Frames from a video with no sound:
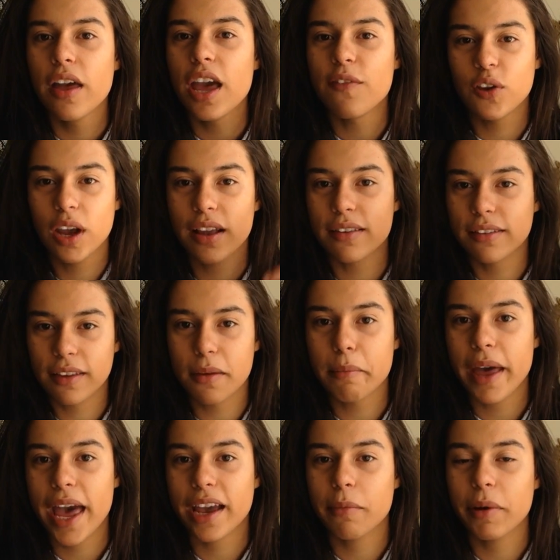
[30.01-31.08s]
If you guys
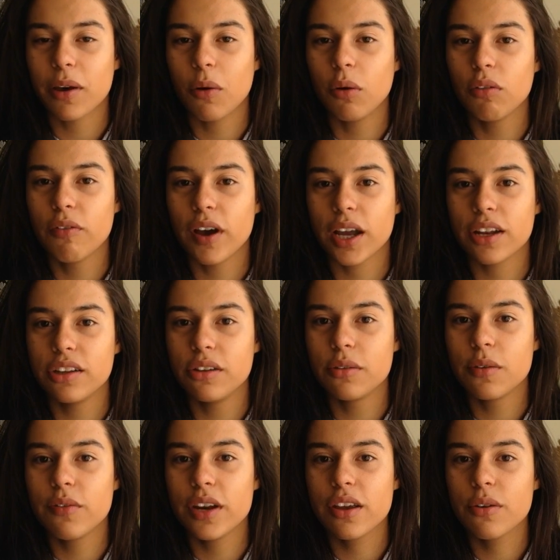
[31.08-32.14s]
skim back in my old fucking
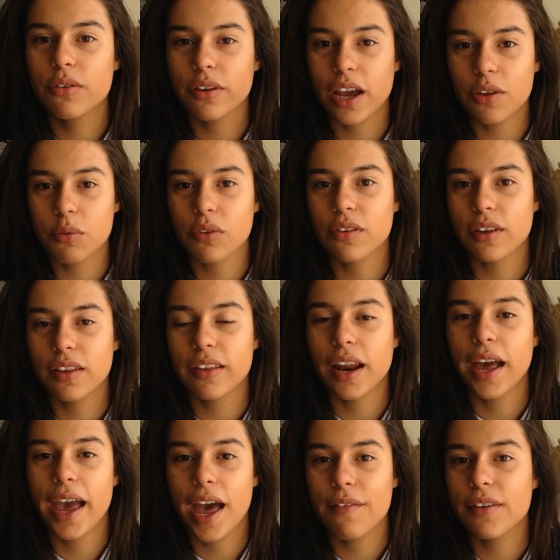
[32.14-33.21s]
YouTube videos, you guys will see that
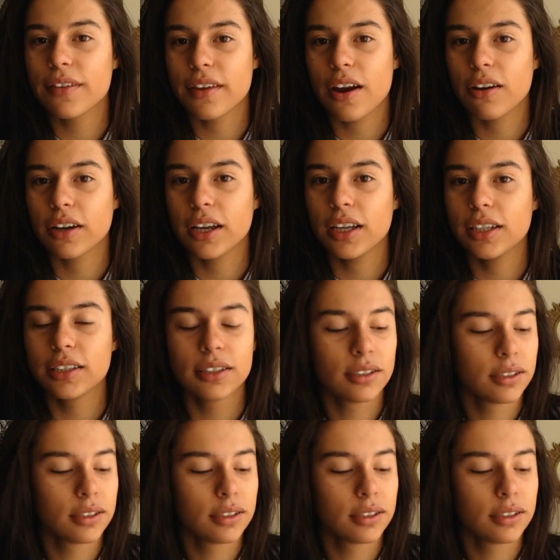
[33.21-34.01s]
I have his haircut.